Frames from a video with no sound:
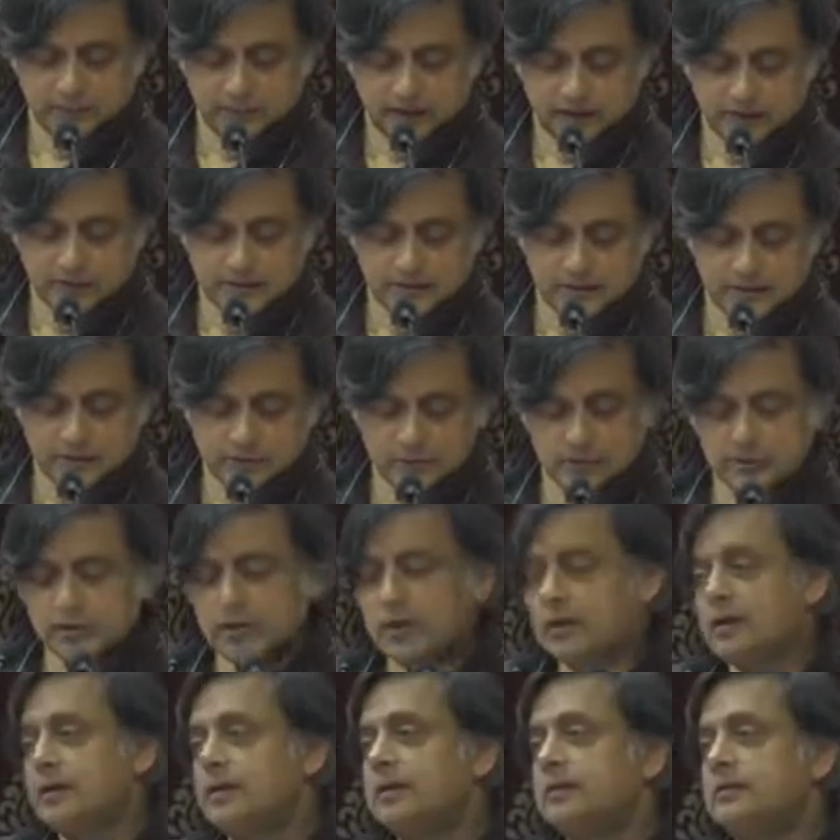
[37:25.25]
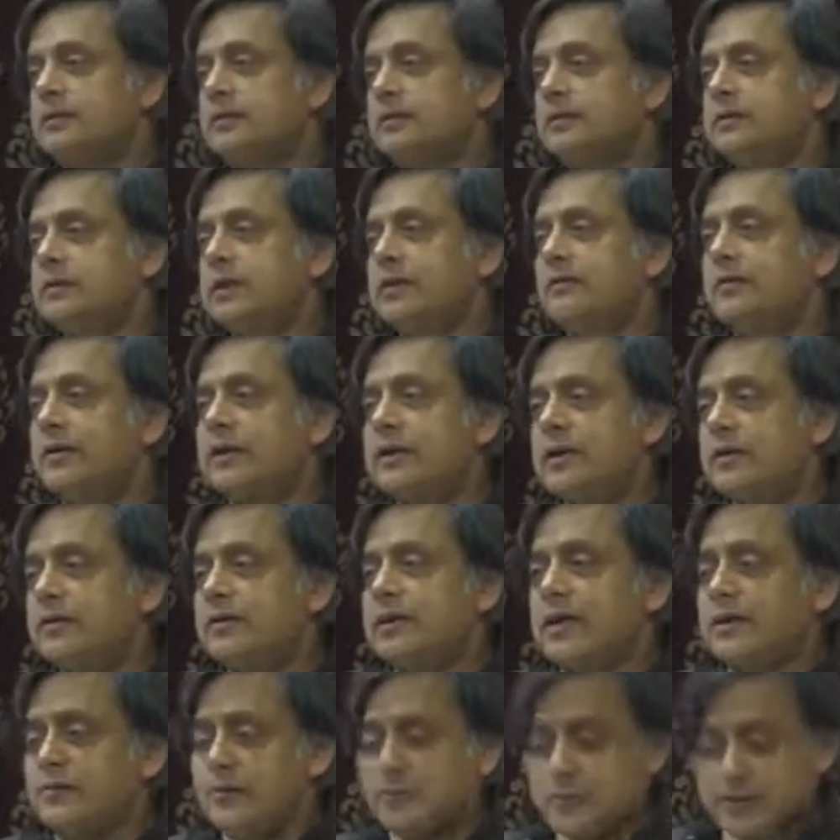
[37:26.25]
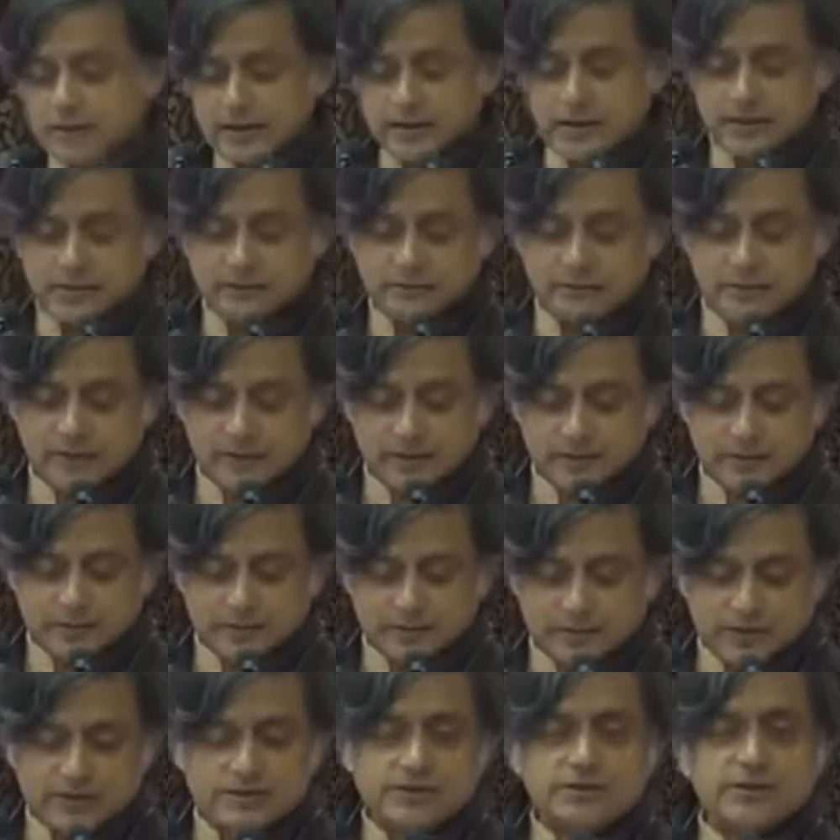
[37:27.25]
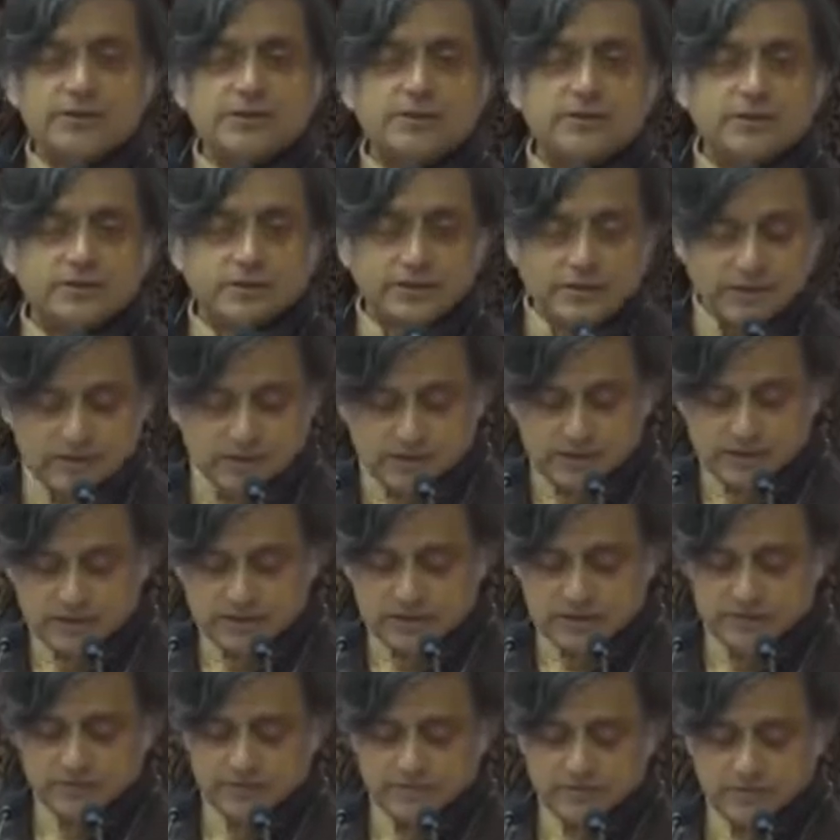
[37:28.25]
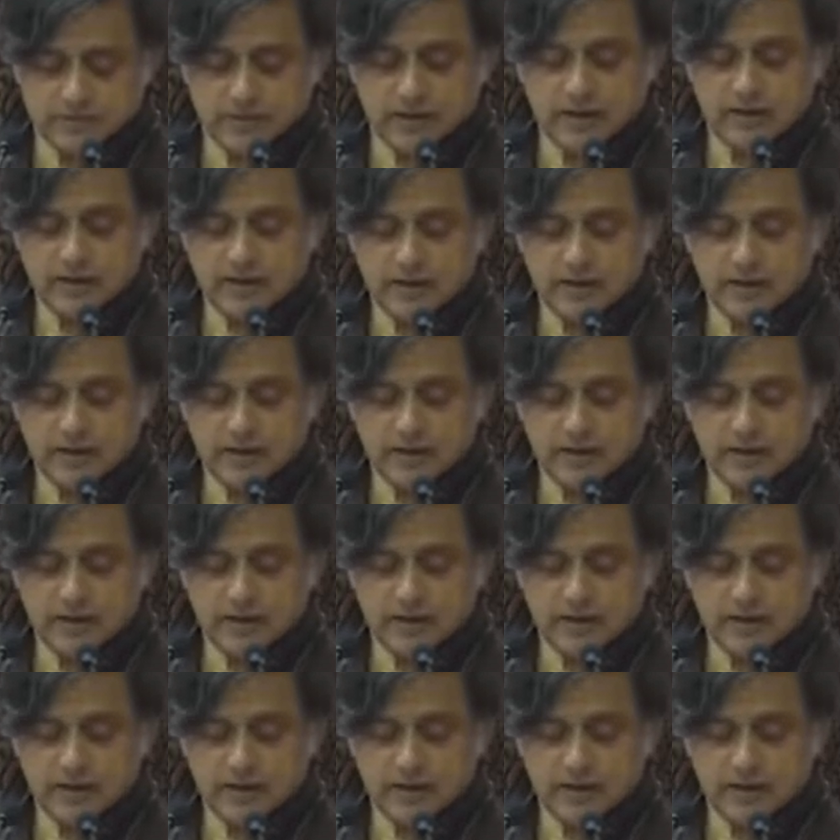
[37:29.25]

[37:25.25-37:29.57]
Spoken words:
He said, could Deva Gowda ever become president in this system?